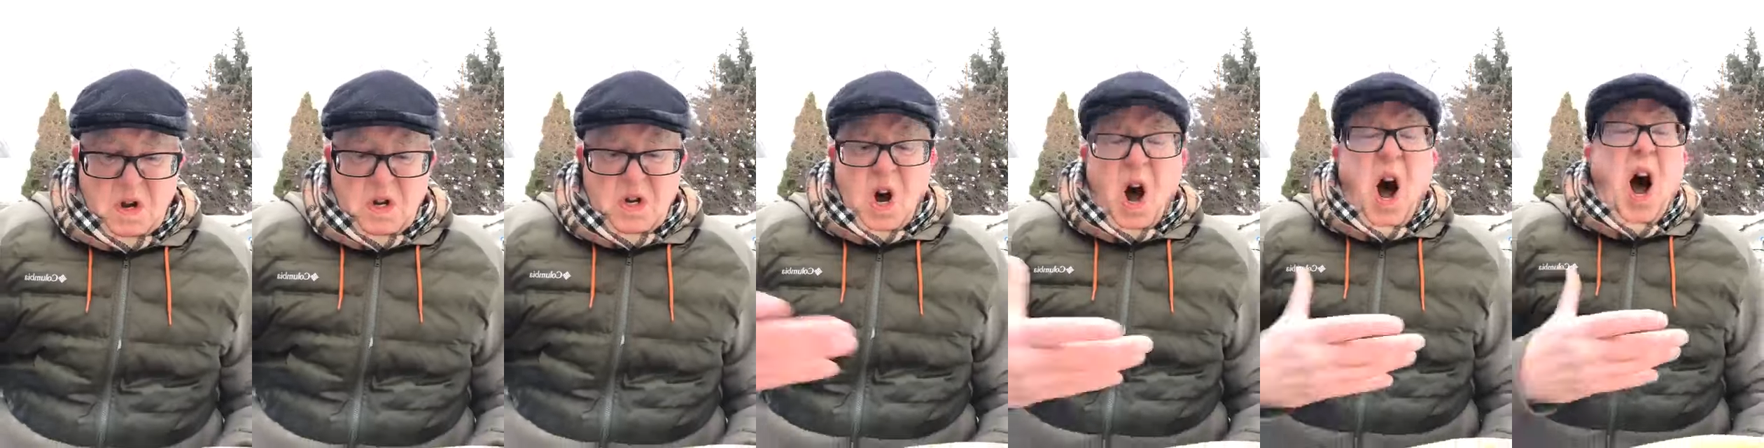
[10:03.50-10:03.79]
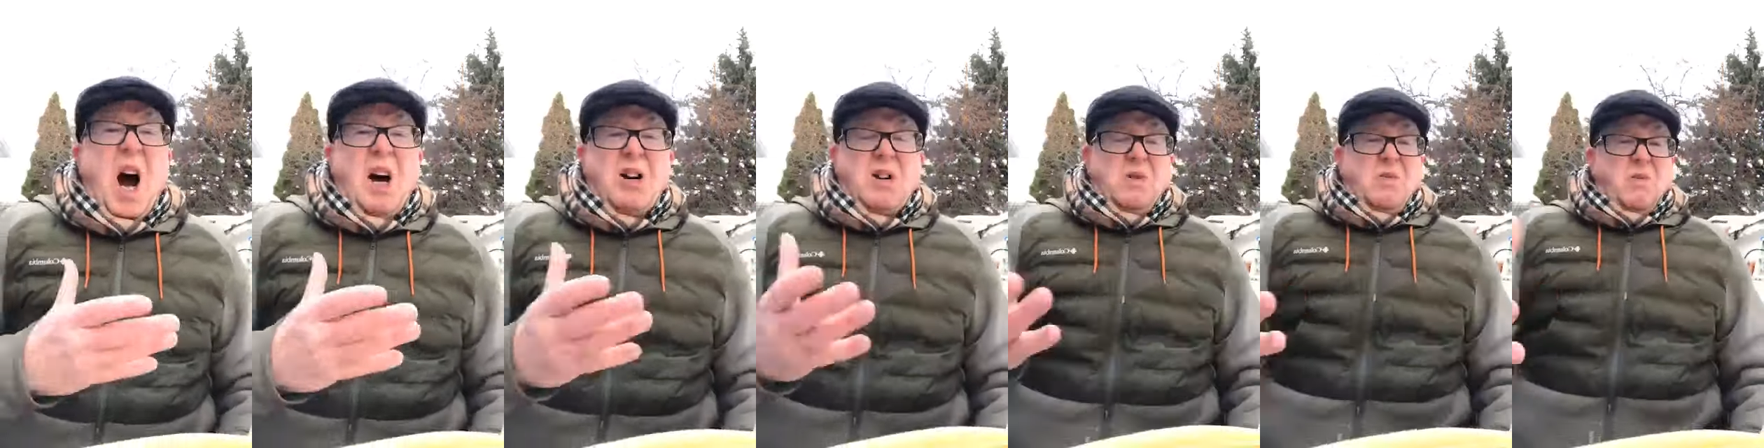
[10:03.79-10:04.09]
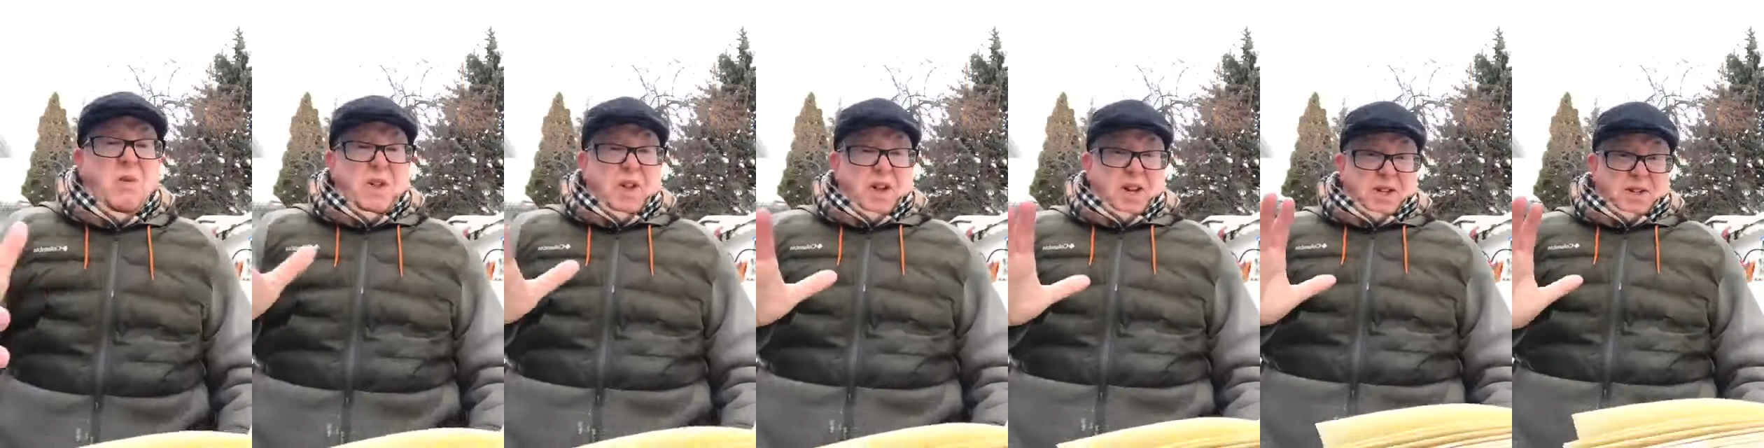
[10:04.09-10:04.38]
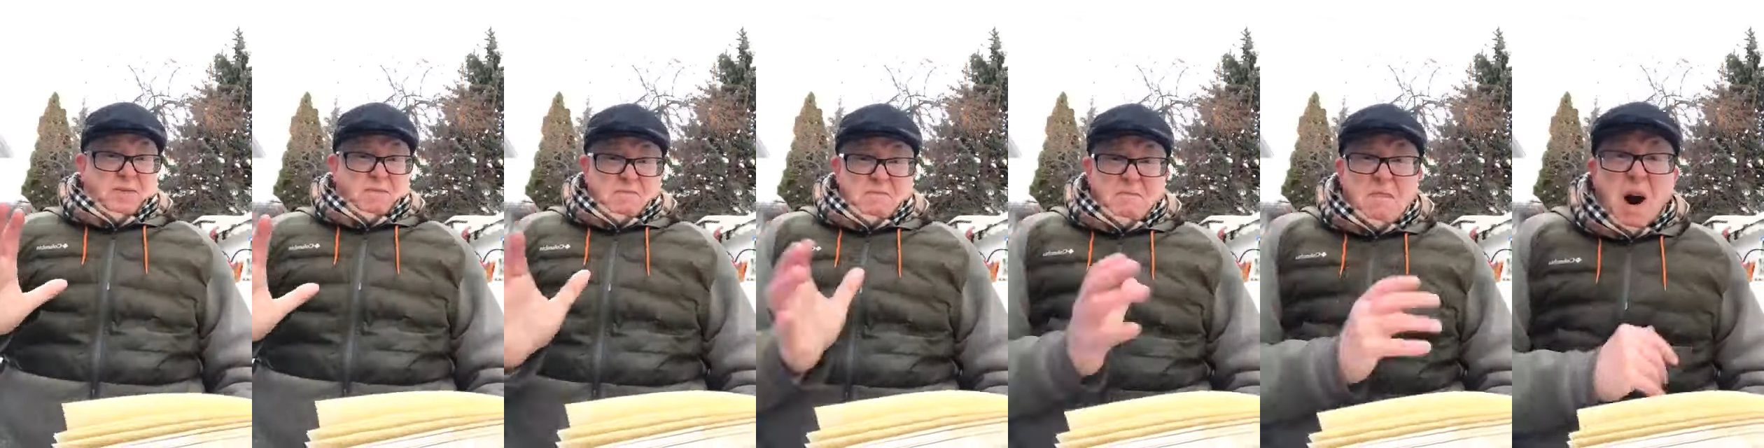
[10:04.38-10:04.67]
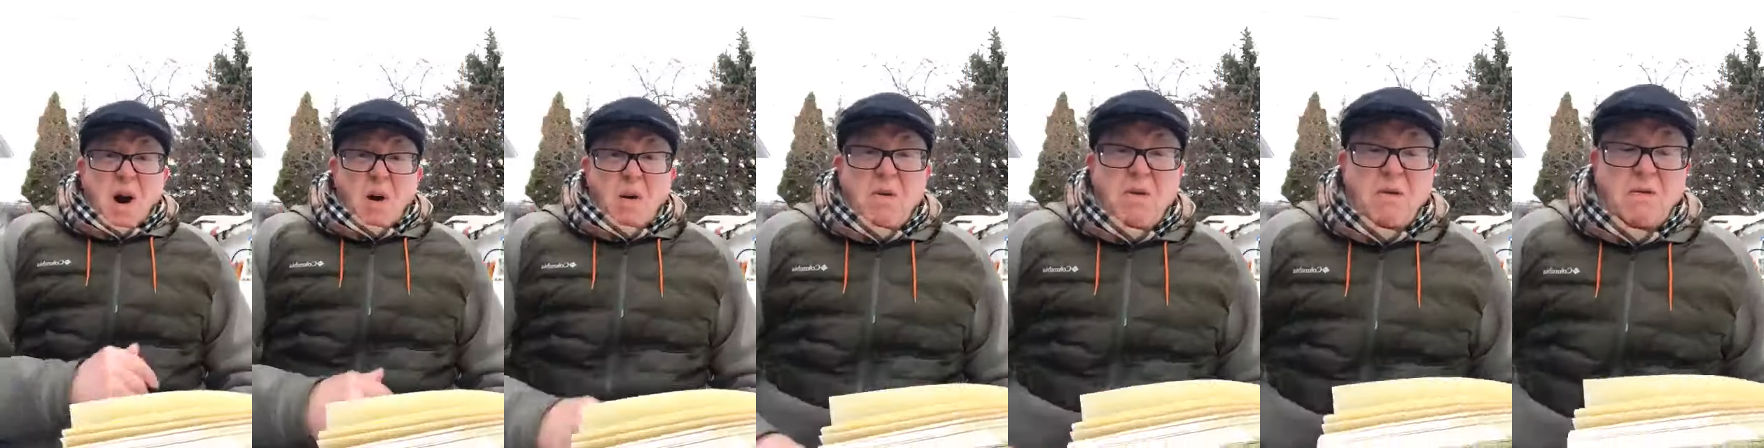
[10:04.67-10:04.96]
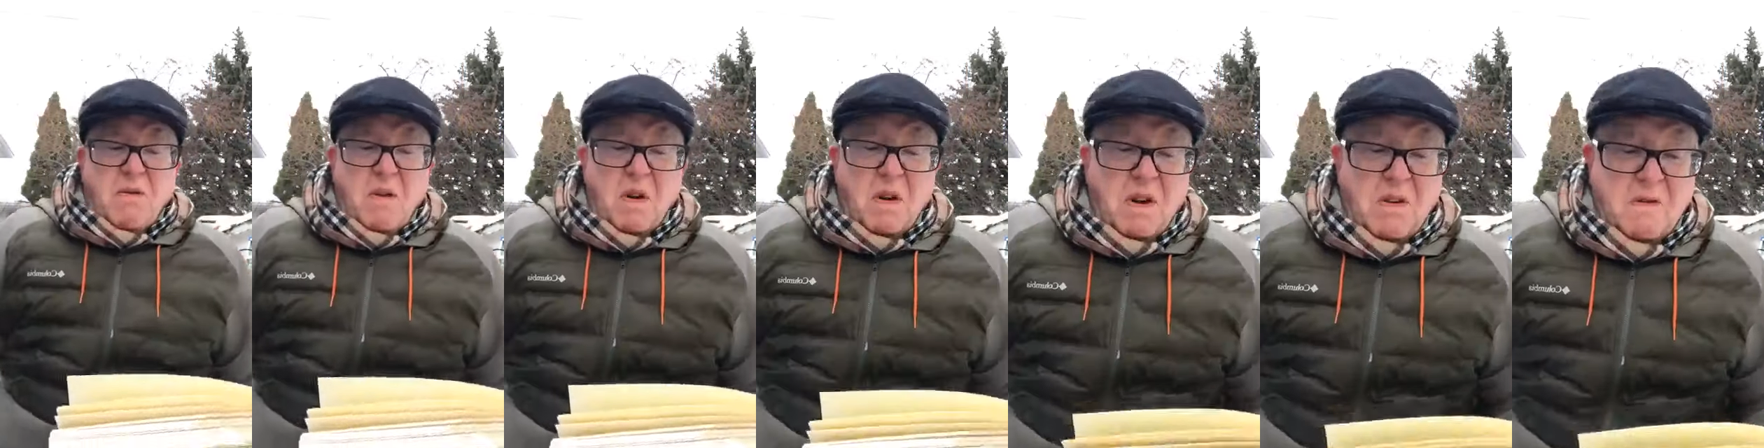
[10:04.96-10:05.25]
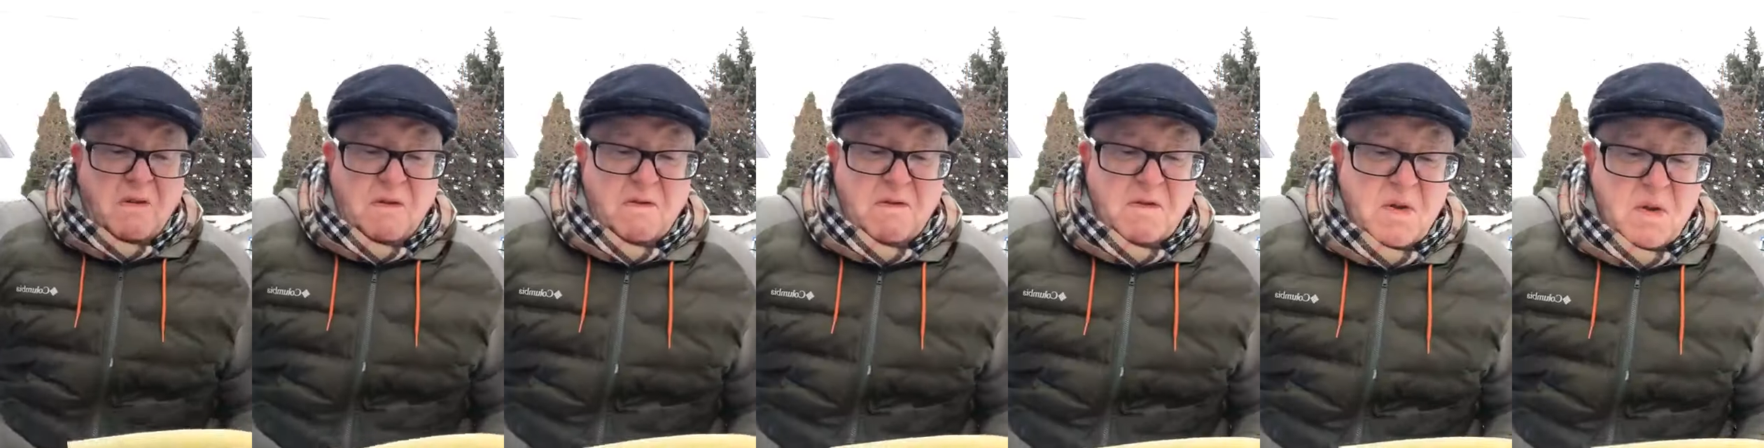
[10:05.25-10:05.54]
talked with his mouth full
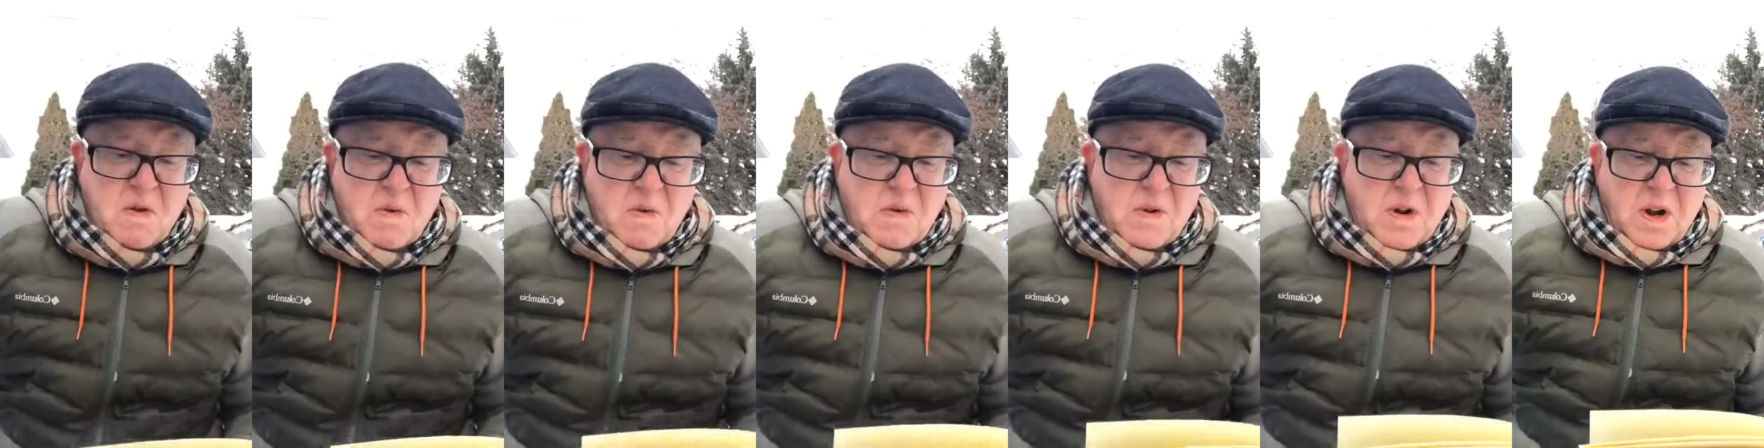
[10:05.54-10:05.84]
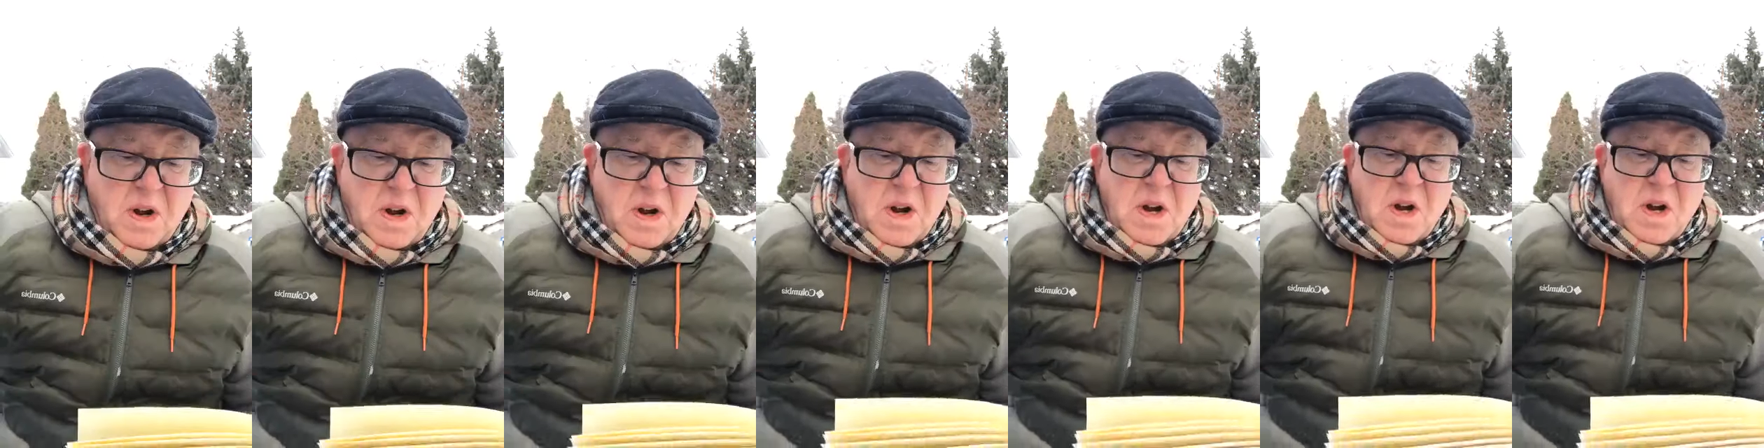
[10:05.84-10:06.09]
of food.